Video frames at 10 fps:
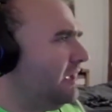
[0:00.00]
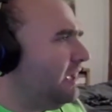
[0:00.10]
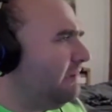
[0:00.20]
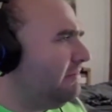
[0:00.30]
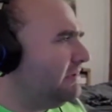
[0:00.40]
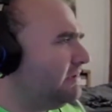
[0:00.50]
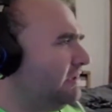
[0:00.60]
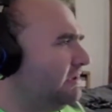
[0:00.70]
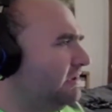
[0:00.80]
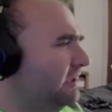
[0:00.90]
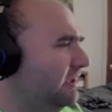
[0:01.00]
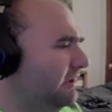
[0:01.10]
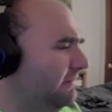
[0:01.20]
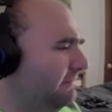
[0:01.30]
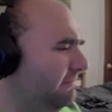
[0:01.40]
Obviously,
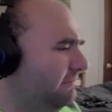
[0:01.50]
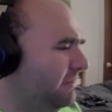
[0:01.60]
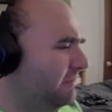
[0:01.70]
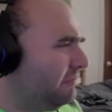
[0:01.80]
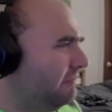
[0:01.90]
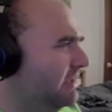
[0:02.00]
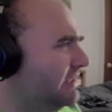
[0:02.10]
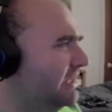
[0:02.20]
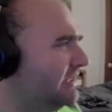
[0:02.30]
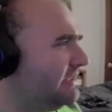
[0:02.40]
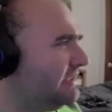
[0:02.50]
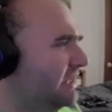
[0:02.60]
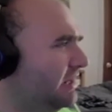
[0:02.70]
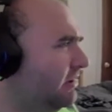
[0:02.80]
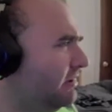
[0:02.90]
Prometheus is
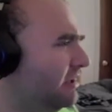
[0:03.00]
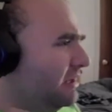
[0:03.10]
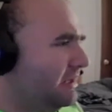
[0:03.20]
there.